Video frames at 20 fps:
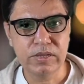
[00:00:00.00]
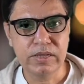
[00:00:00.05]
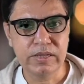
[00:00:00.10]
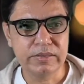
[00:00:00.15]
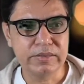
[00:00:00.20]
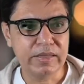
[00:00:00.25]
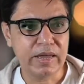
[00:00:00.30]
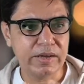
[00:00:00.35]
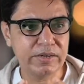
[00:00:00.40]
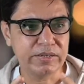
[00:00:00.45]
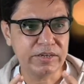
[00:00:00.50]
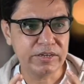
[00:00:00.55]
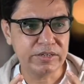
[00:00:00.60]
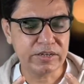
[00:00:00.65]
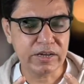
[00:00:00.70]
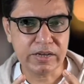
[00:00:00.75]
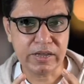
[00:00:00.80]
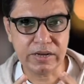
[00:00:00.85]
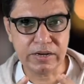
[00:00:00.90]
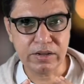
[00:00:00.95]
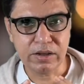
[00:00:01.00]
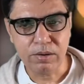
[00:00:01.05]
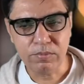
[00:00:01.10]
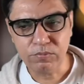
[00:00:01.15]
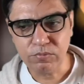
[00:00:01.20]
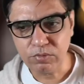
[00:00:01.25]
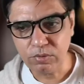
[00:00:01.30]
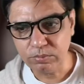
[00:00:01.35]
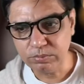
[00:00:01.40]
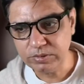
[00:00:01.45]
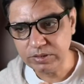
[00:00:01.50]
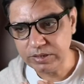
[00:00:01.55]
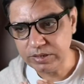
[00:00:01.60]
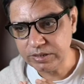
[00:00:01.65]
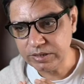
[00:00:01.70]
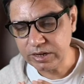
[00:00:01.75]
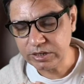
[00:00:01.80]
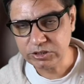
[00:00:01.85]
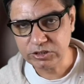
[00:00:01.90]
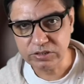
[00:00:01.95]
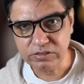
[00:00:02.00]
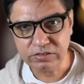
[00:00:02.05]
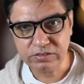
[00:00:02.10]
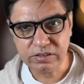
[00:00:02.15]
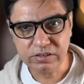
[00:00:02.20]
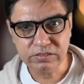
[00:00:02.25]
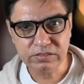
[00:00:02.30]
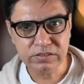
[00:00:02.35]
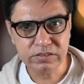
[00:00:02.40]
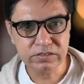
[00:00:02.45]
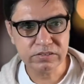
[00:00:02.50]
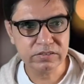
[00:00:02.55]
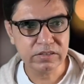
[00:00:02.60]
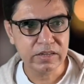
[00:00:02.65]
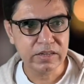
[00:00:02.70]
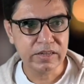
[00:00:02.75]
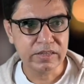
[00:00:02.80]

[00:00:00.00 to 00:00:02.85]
That data can come from the national census.